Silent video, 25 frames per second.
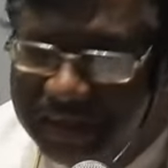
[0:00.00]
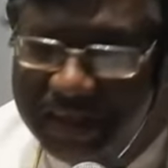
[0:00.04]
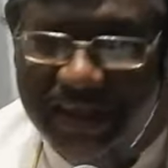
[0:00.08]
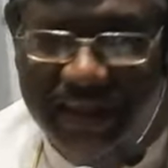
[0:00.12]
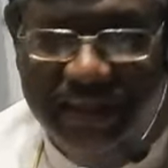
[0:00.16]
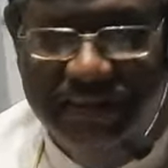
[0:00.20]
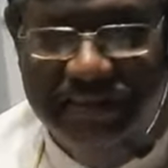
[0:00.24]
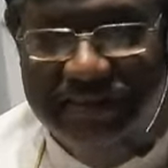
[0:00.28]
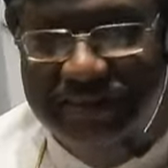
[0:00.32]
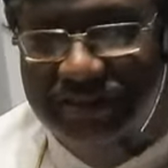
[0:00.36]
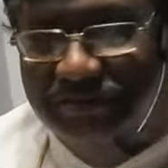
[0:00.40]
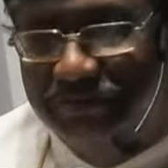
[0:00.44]

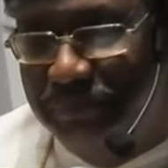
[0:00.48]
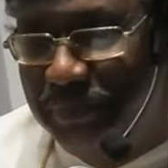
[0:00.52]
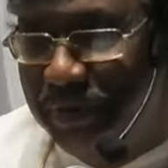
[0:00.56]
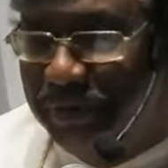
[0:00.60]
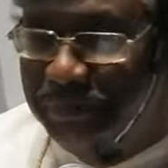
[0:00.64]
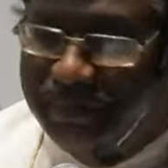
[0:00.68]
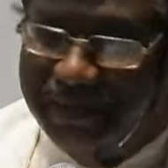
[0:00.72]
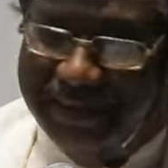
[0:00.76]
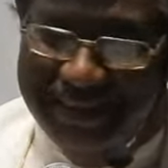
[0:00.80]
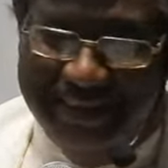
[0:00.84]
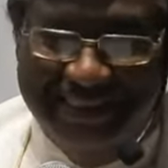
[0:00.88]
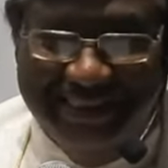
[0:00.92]
kinds of
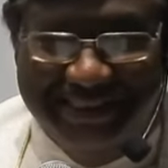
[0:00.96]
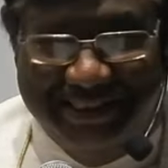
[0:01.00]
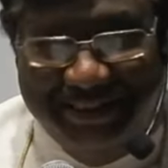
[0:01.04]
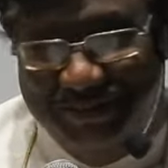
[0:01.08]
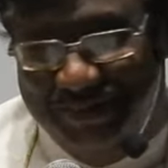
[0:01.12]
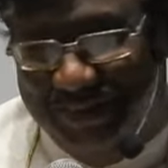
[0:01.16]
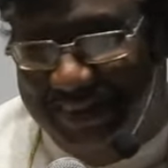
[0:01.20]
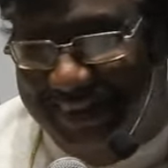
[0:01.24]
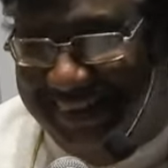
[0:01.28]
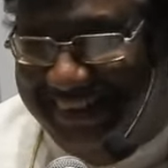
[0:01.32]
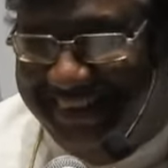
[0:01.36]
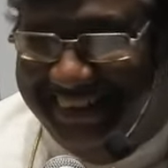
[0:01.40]
people in this
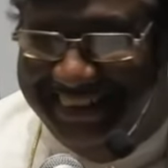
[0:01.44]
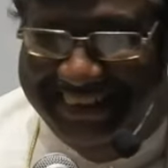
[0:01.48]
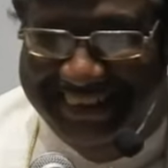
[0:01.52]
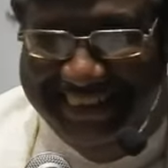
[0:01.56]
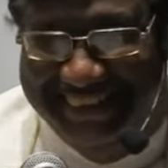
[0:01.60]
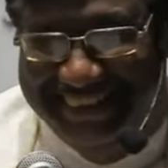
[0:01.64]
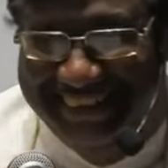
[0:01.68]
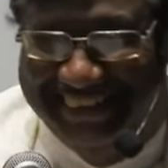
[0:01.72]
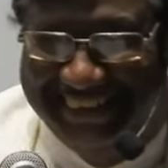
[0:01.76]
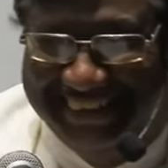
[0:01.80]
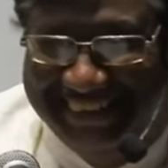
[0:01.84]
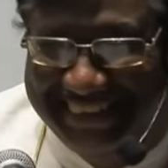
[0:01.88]
world
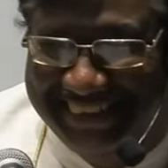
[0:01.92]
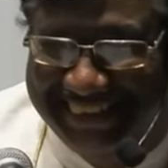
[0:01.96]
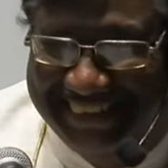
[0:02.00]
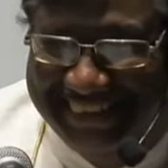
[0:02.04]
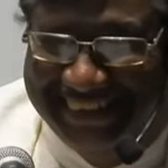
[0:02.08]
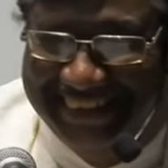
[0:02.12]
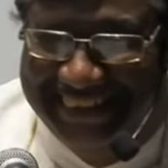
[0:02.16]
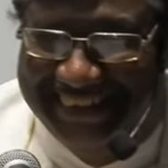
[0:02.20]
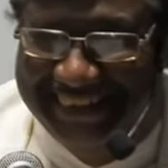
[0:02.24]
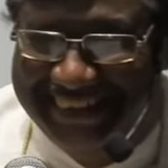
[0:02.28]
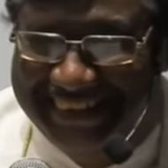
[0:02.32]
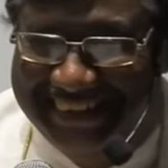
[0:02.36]

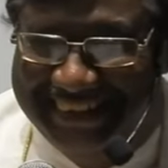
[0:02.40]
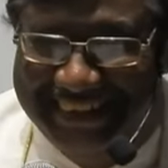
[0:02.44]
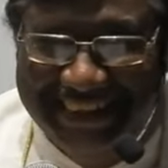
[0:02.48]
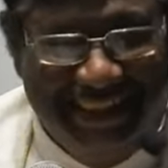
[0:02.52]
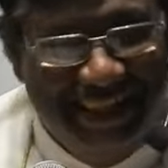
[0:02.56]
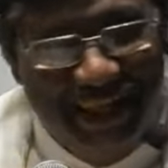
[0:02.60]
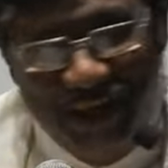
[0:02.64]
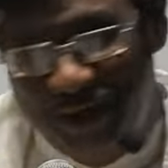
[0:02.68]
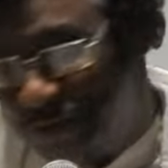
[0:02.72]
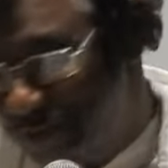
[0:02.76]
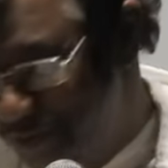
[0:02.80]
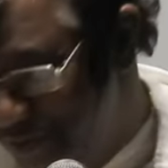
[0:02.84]

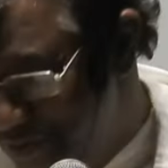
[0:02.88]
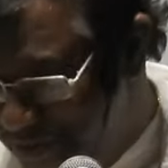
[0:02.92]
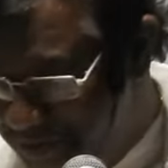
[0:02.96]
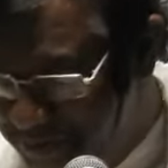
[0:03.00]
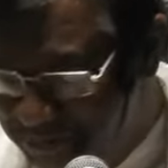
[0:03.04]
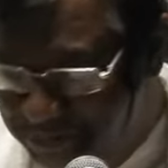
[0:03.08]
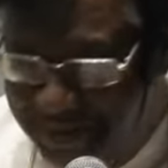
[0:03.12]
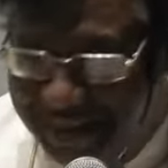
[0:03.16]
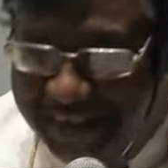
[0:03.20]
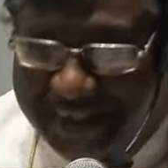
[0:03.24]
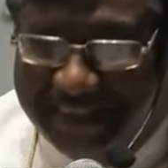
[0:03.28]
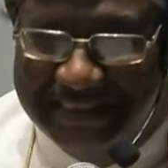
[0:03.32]
in our
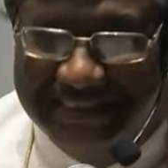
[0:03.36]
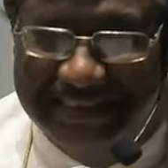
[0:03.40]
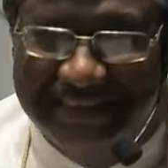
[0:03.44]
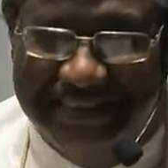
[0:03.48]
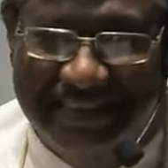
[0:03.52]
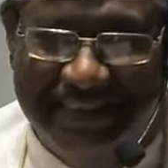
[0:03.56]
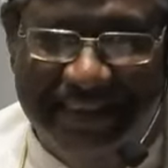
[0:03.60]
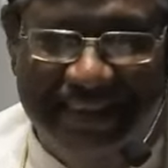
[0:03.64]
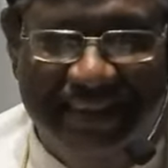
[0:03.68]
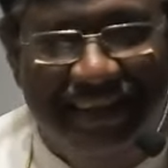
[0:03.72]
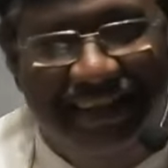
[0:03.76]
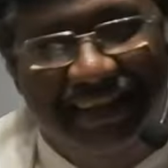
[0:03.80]

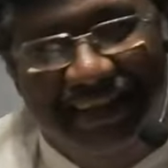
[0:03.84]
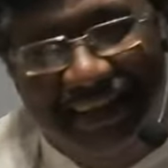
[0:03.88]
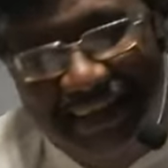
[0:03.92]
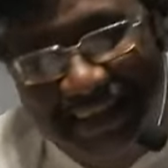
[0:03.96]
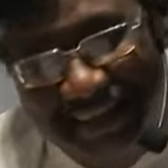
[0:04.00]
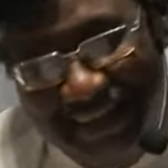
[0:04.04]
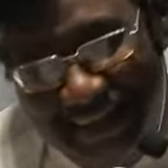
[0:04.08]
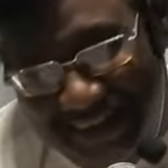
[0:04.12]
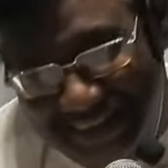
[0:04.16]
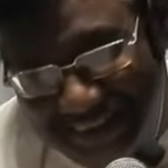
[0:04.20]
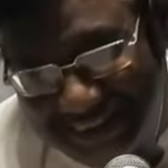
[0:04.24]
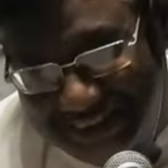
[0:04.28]
workplace,
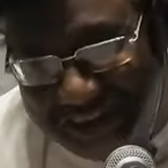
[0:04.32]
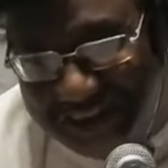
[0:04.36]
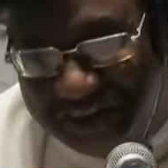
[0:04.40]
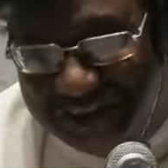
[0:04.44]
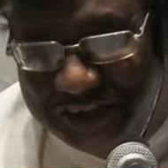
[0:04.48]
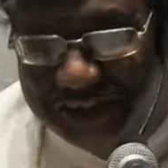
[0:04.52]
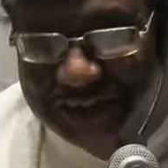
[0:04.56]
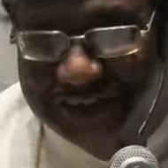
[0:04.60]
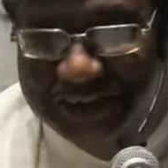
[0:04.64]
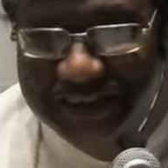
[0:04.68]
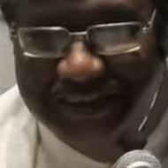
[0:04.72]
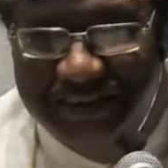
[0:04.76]
in our
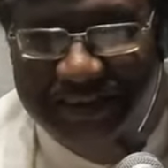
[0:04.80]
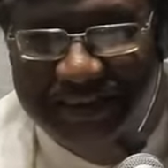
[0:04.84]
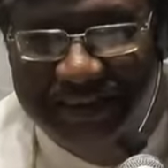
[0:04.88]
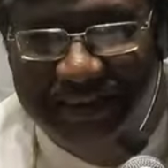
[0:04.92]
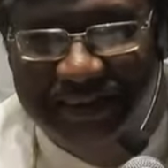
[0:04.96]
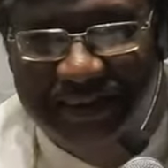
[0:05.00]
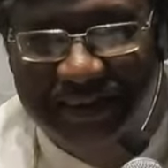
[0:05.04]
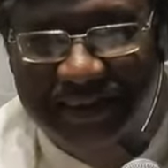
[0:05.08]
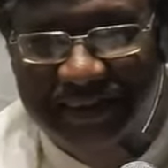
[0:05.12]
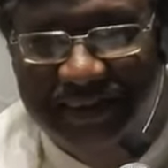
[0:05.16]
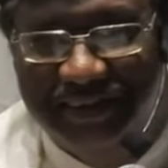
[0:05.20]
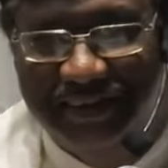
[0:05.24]

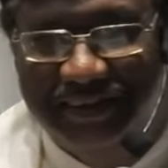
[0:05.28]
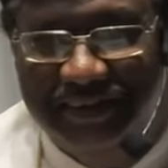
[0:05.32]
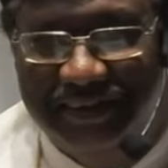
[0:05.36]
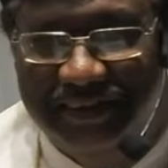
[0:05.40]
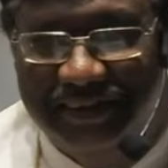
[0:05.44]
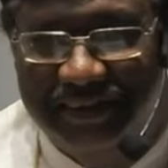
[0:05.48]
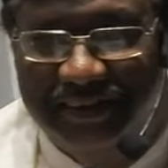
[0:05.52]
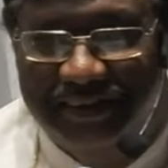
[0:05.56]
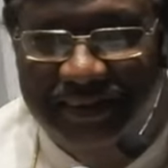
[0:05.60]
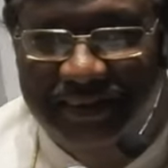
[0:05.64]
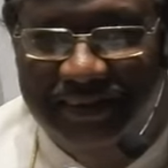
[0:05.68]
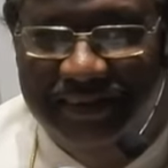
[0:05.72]
church,
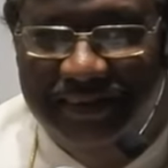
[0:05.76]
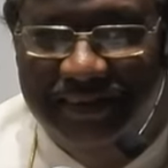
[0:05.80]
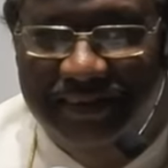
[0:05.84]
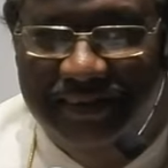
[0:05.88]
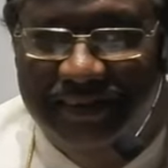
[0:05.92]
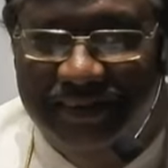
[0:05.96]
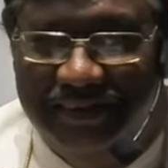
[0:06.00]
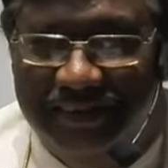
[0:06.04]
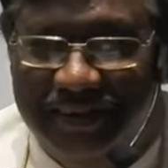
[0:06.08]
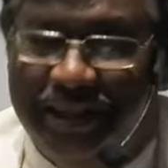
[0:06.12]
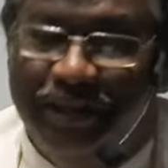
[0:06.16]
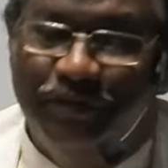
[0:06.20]

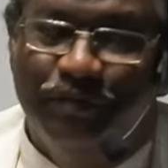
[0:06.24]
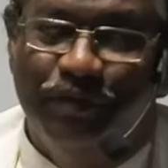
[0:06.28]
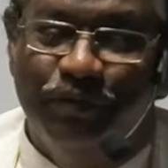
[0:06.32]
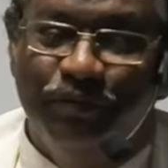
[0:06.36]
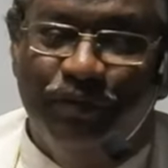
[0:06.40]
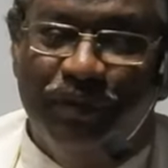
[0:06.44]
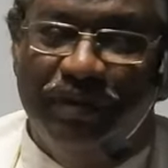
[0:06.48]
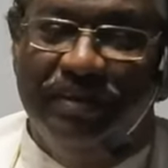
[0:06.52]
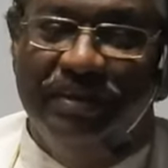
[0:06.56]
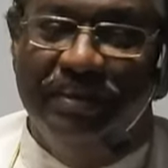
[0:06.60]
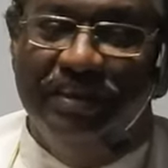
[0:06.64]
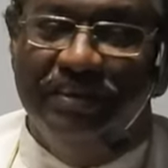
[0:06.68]
even
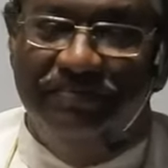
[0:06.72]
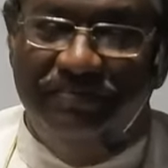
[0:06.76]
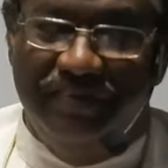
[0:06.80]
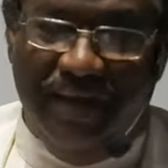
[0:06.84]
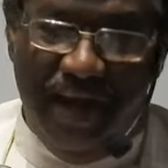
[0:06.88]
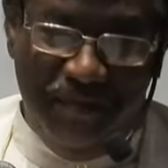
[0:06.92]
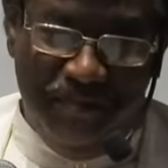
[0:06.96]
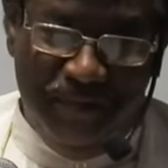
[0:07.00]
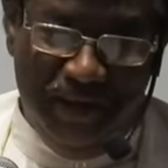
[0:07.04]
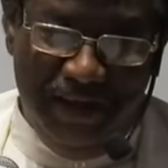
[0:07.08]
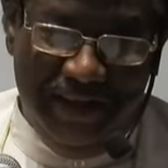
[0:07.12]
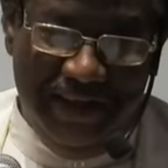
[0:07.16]
within the
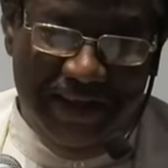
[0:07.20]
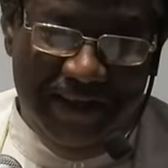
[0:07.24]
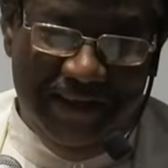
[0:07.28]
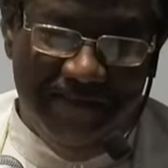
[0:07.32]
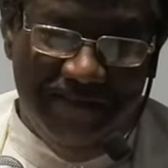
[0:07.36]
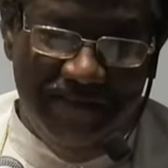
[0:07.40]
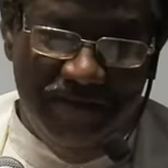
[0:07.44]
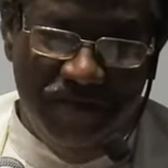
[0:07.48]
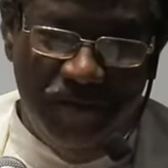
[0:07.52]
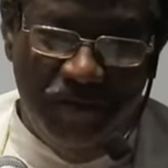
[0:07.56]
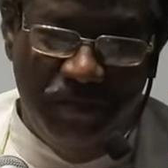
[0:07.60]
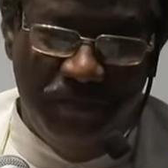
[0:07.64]
family,
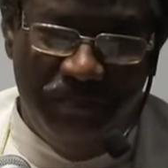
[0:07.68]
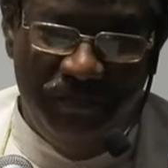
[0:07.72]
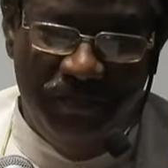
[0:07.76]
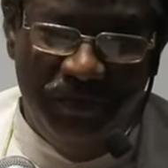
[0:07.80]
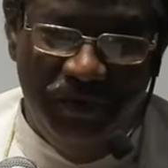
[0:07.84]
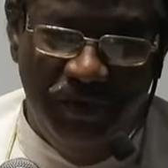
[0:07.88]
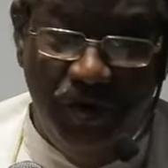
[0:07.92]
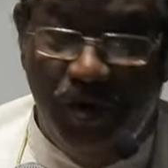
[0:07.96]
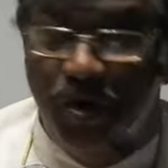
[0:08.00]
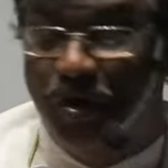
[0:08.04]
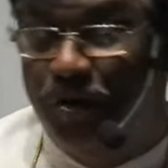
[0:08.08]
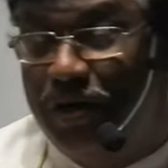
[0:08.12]

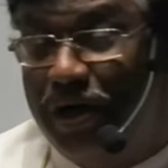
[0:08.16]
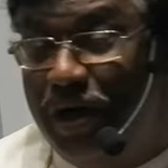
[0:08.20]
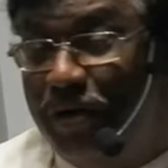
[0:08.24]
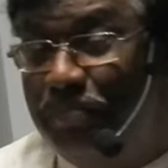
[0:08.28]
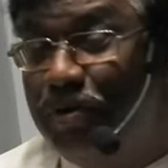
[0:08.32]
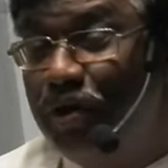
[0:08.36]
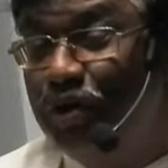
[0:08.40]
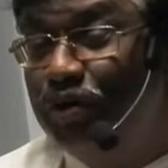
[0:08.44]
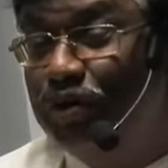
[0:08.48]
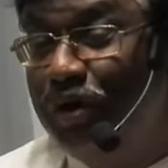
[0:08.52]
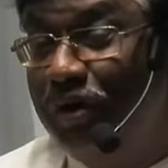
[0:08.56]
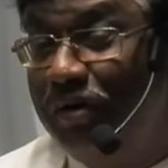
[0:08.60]
or
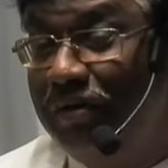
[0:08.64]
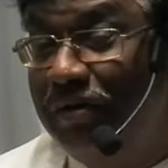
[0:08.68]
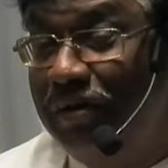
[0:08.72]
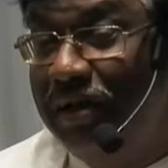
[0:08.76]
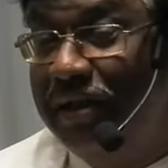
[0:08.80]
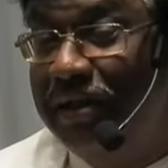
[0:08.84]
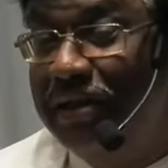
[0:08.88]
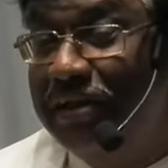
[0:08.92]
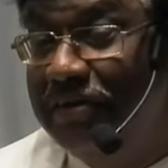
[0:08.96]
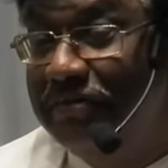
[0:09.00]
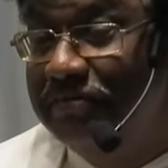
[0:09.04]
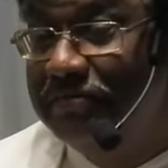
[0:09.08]
among the
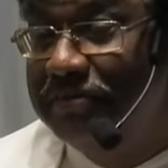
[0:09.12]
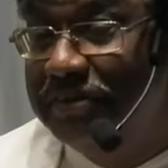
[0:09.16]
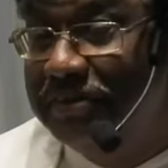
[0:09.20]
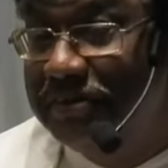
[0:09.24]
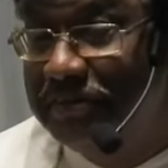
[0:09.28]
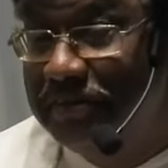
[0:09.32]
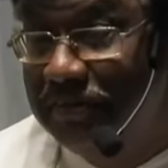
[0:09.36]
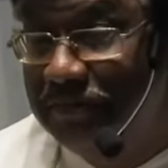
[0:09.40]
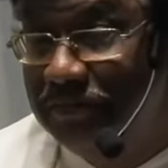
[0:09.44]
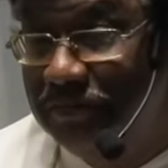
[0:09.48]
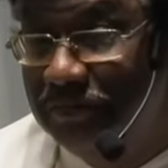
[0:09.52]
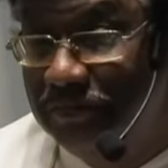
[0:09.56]

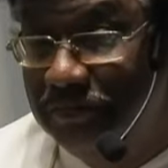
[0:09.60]
relatives.